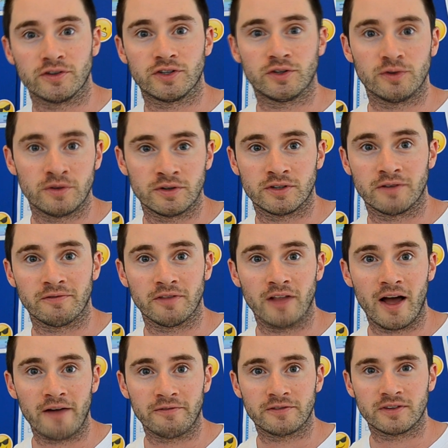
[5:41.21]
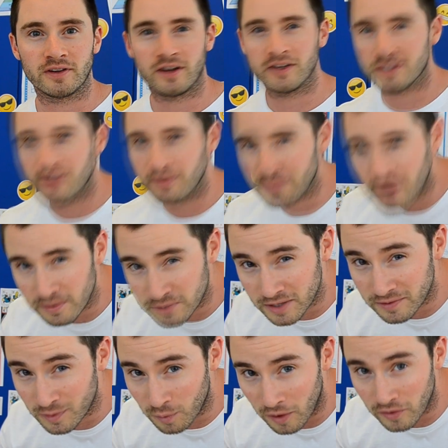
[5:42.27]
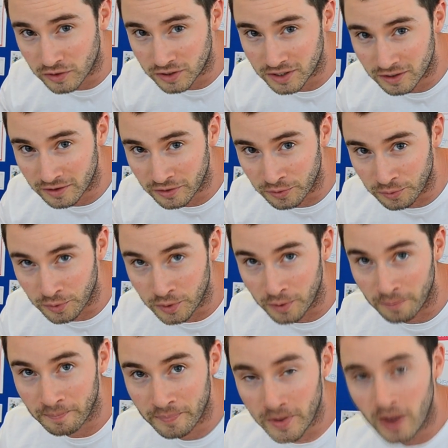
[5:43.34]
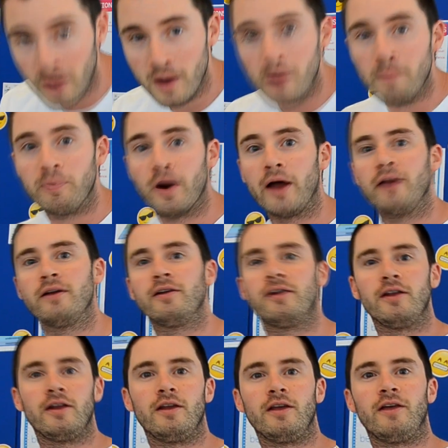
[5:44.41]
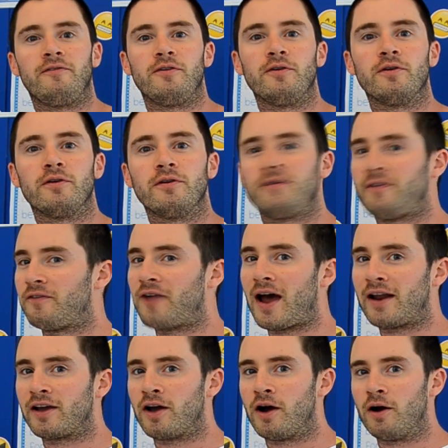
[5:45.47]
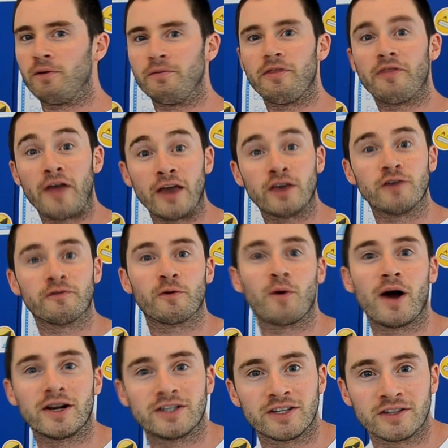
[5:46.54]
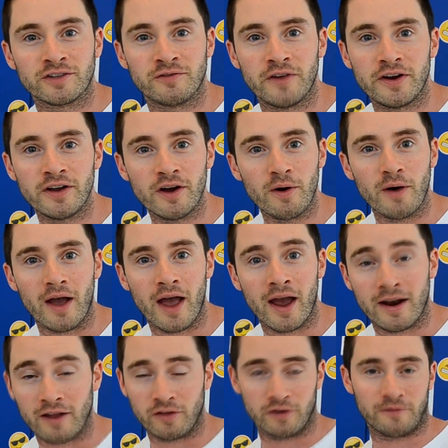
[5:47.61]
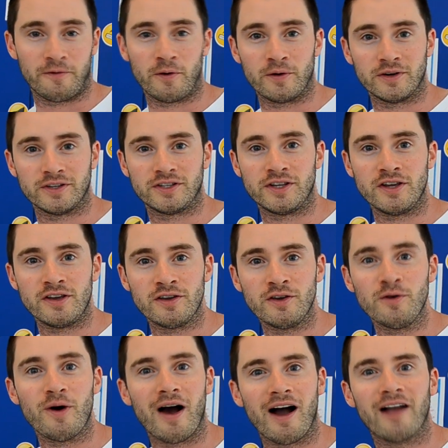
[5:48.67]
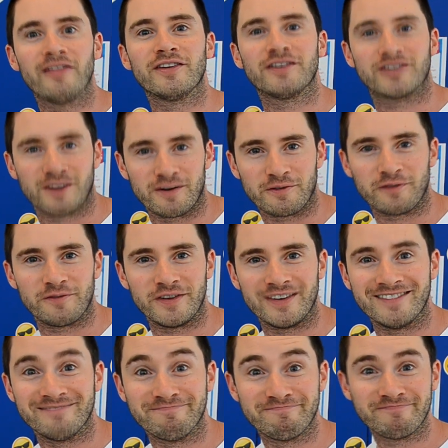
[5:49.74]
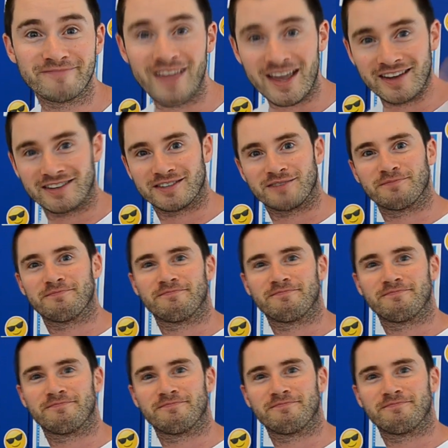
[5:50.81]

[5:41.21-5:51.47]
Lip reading: the students have left, and sometimes even while they're still in the room. But if you've got to go, thank you for watching this video, and I look forward to seeing you on the Discover feed. Thanks.